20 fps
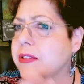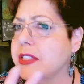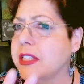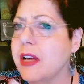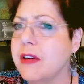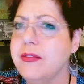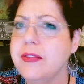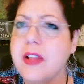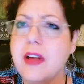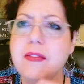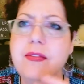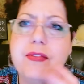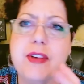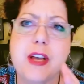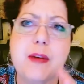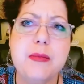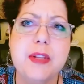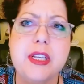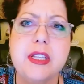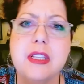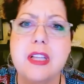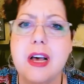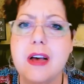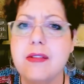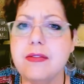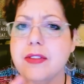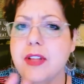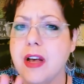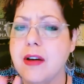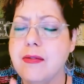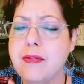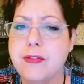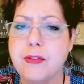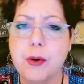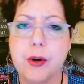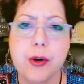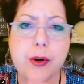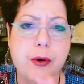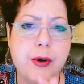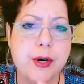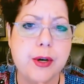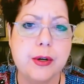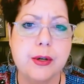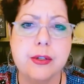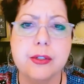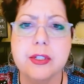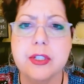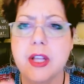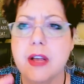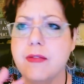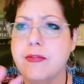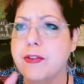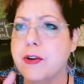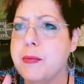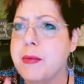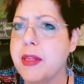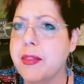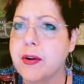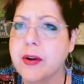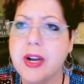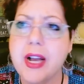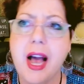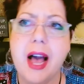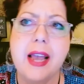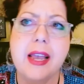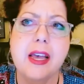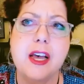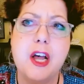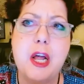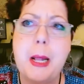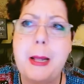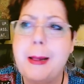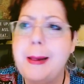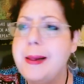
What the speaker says: Self-love, family love, love for critters, love for Mother Gaia,